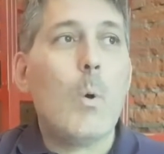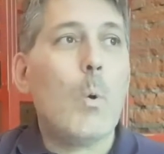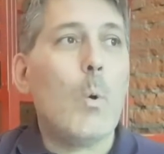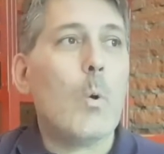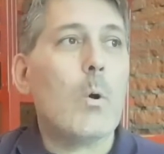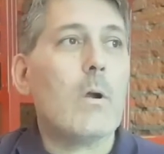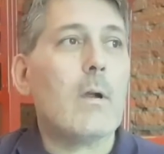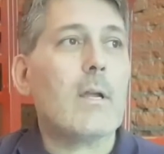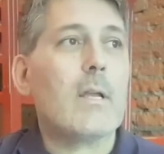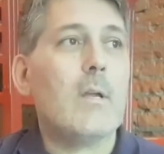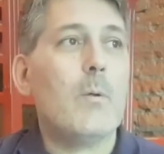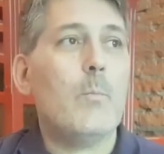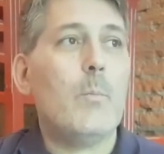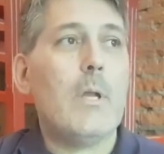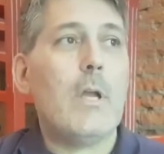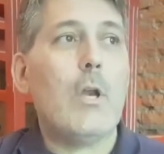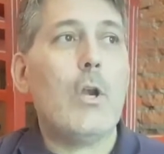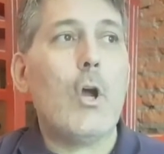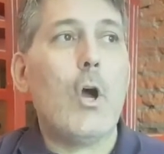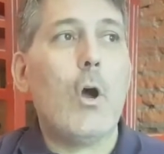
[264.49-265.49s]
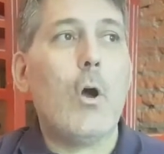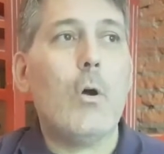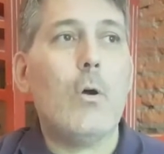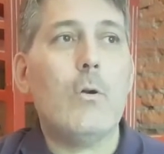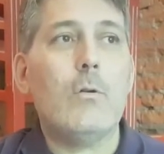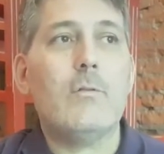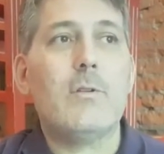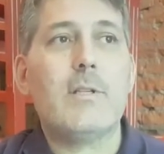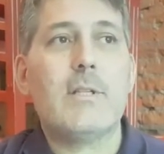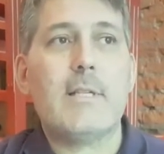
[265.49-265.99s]
or it can be an
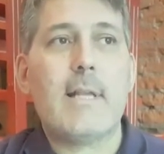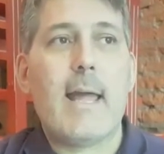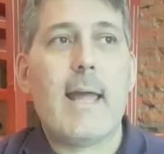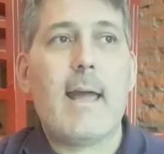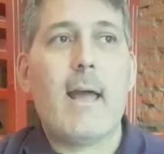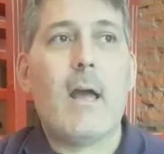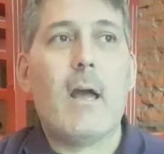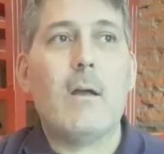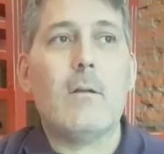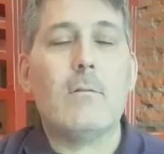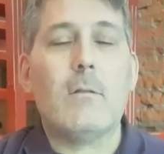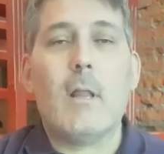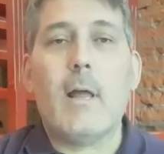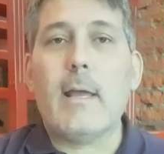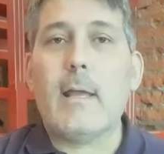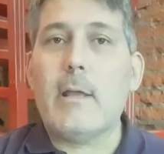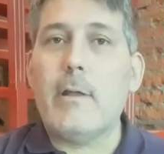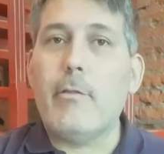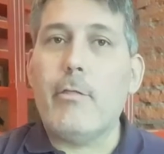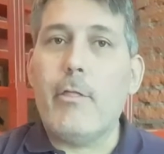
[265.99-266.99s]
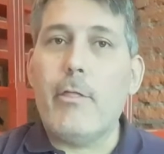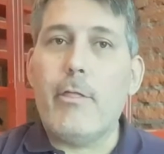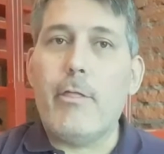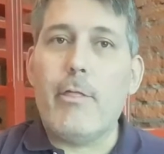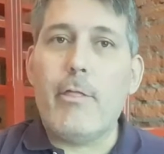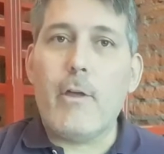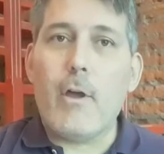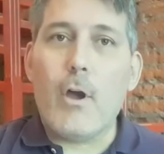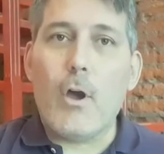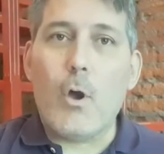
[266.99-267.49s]
O sound, like in
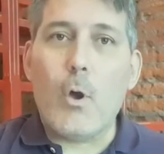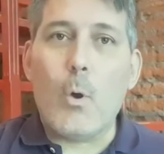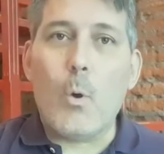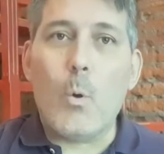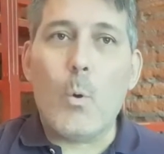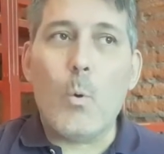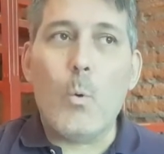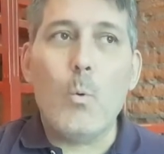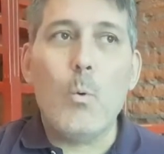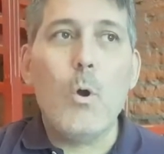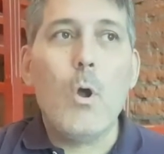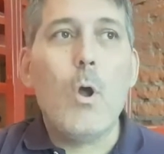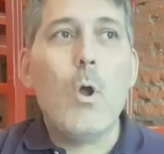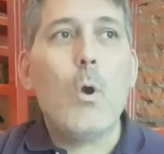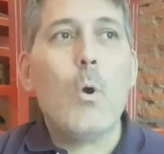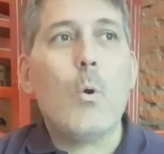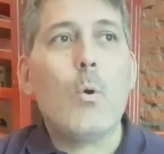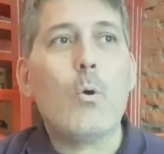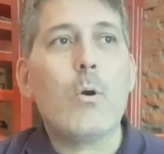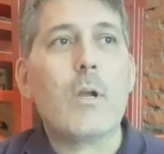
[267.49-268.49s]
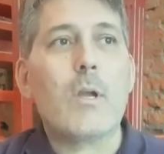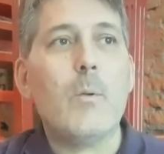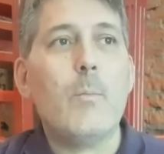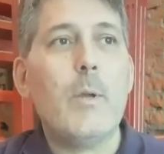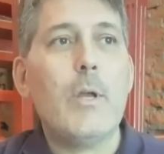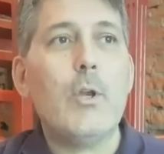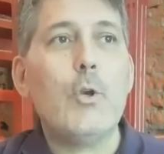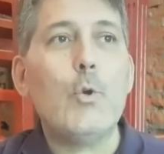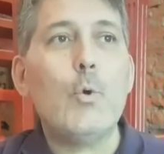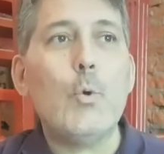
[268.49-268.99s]
though, or it could
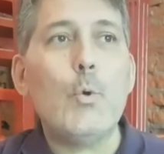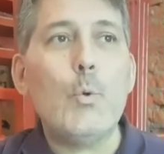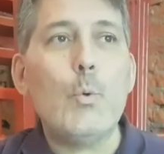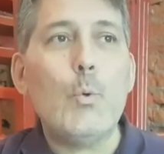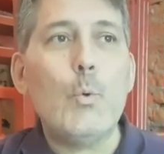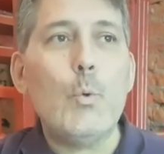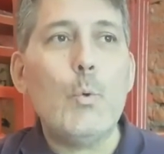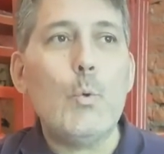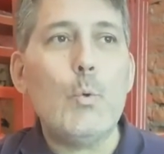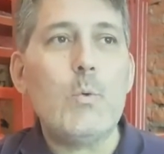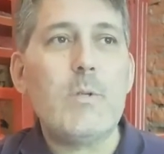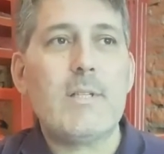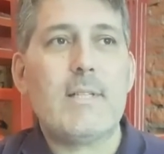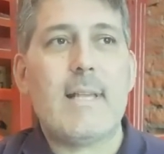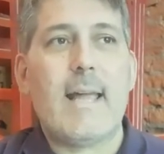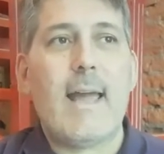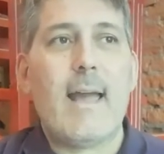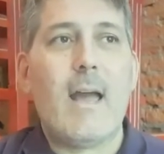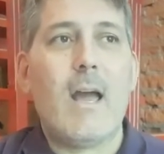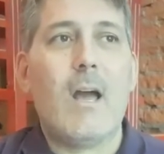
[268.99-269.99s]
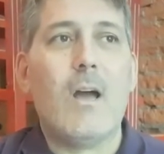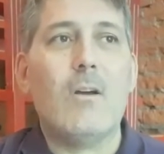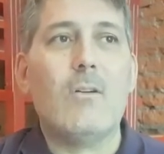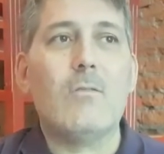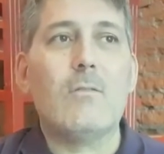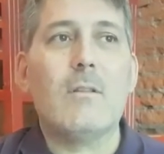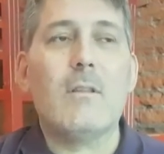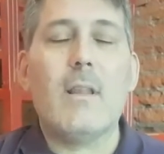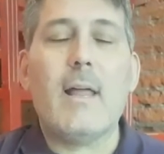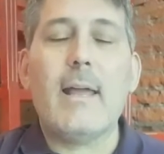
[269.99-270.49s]
be an oo
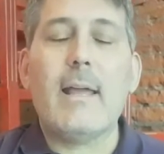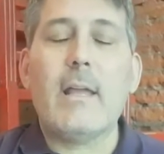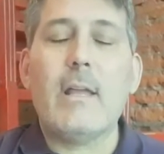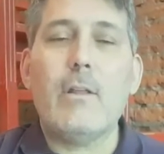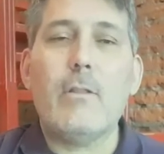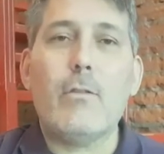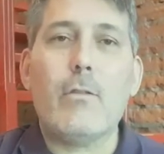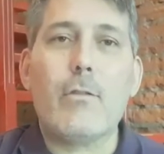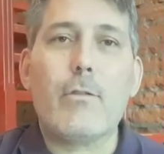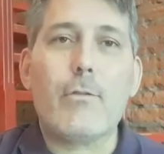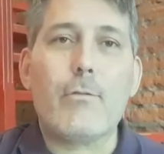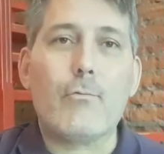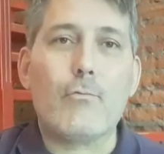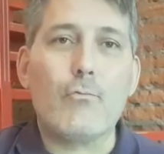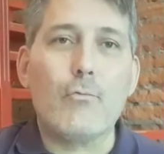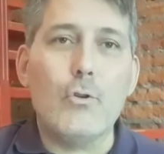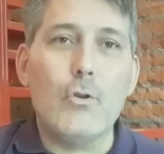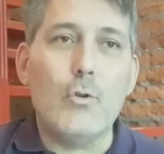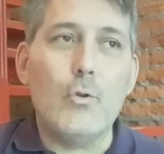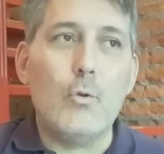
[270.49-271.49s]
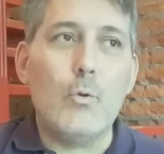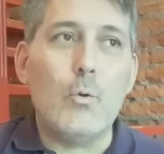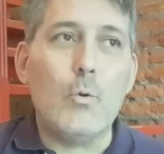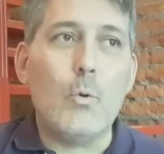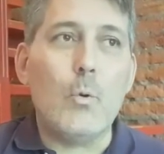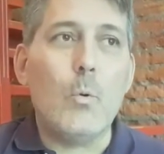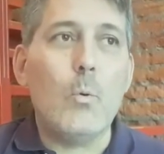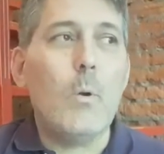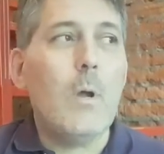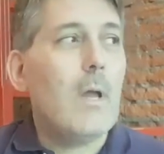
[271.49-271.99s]
sound, like in
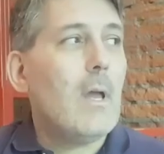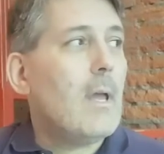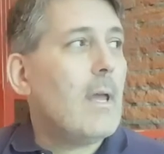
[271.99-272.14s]
through.